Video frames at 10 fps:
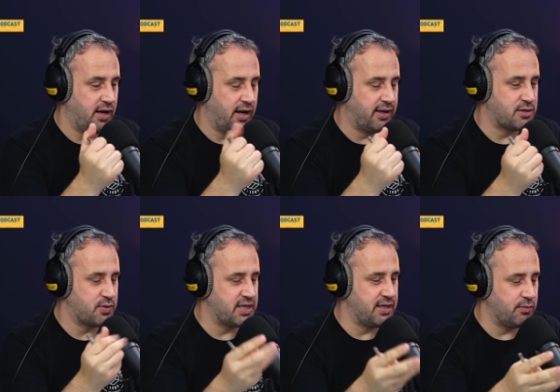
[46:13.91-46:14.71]
I guess
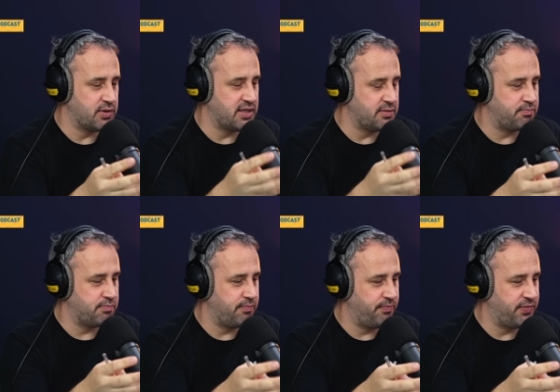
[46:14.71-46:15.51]
was he the
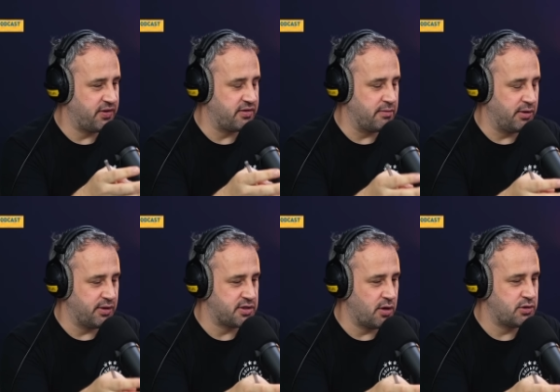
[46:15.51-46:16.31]
symbol,
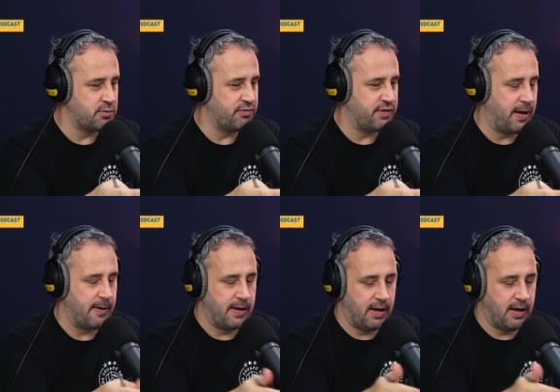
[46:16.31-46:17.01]
the totem of that?